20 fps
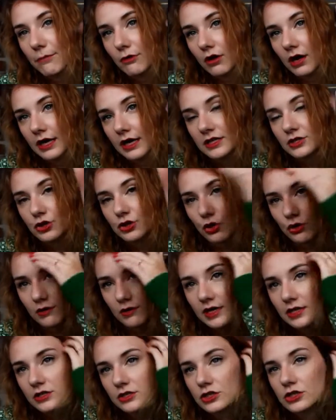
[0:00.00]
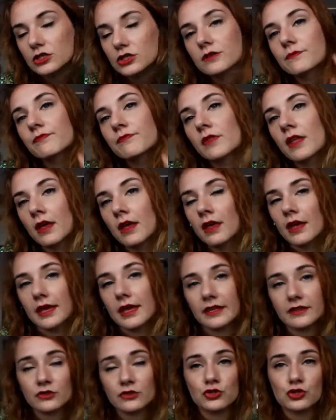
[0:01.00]
bright orange.
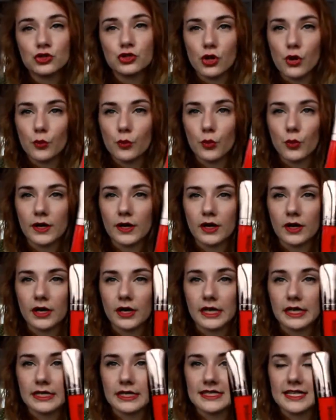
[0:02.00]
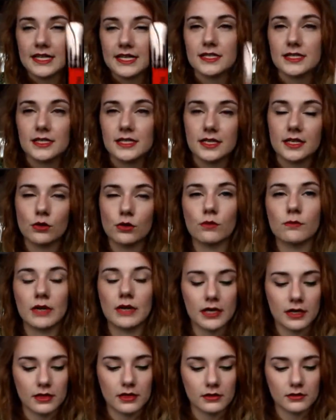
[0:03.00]
In the shop, when I tested it on
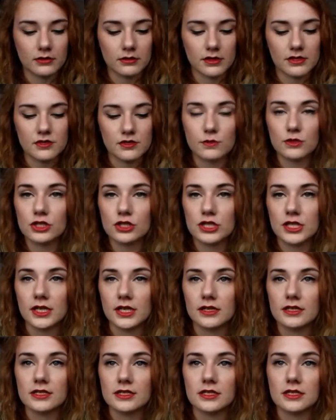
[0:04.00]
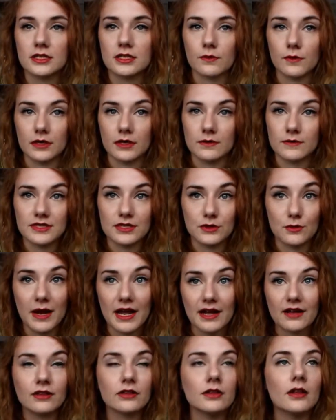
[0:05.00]
I swatched it when I was still
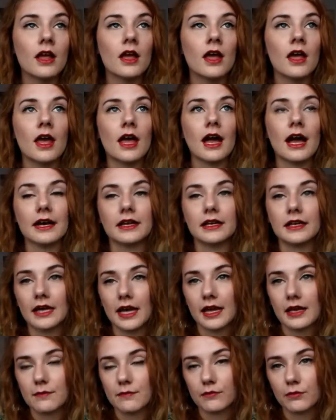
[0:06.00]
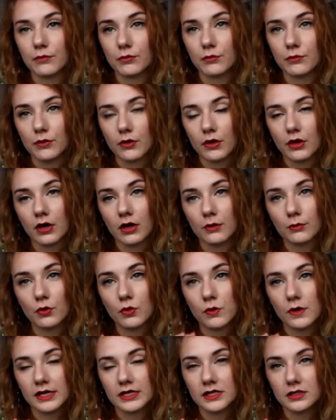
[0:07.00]
pale, and it came up
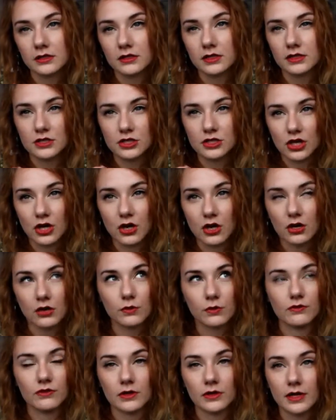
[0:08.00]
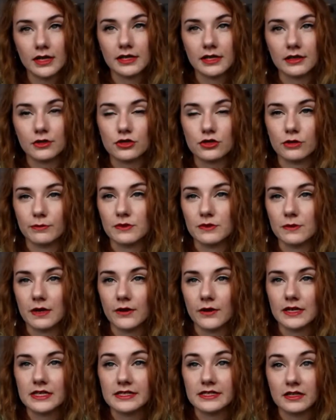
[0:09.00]
quite dark with the lighting in the shop as
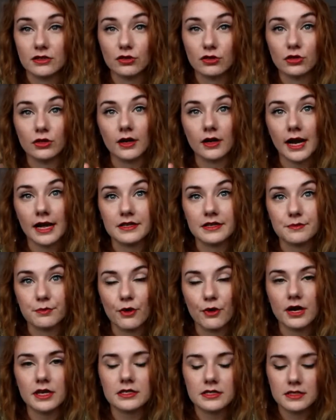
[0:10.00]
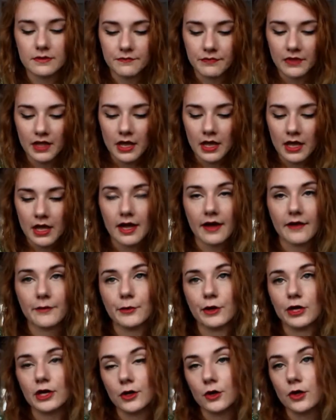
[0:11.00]
well. It didn't look as bright. And
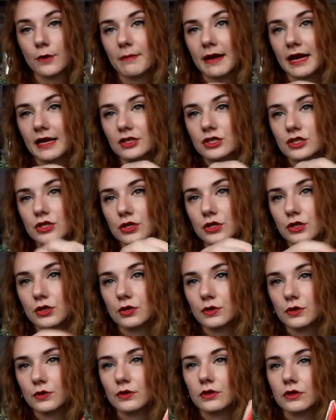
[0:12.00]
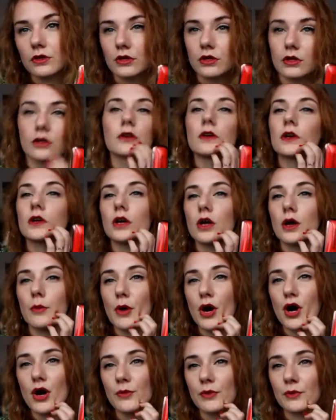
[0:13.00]
when I got back to the
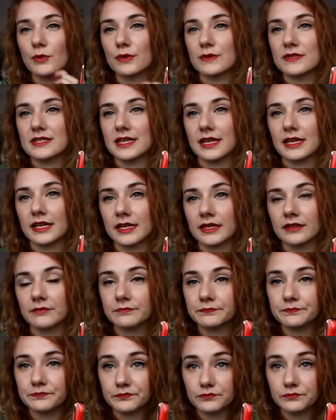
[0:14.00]
apartment we were staying in,